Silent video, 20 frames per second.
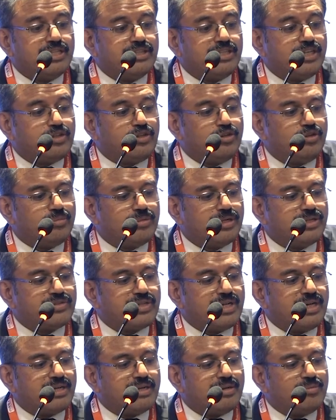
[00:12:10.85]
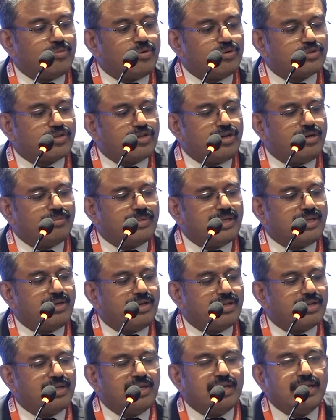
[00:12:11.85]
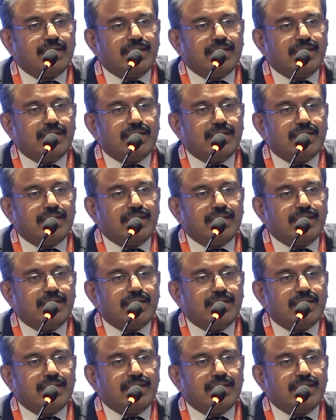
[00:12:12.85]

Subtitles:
The tumors are most common are